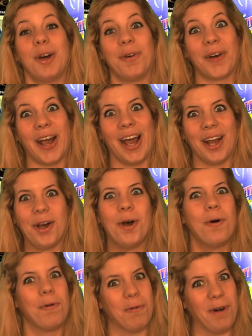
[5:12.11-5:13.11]
Okay.
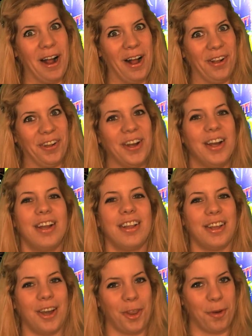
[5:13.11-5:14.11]
Well,
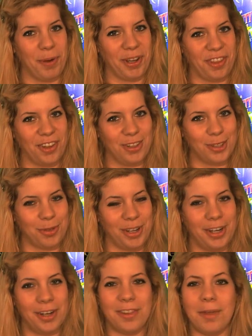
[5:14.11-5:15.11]
the other big thing this
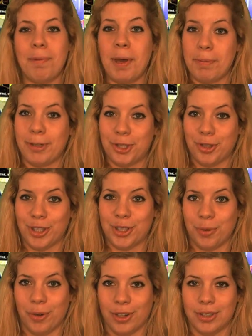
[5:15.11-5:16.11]
week, the People's Choice
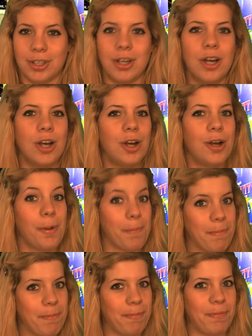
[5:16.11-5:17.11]
Awards. Huh.
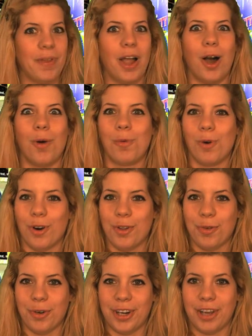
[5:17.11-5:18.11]
Mm-hmm.
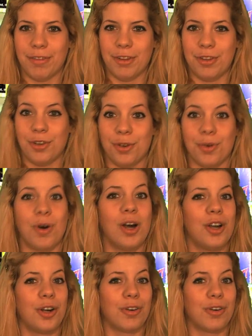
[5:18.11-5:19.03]
Awards were given to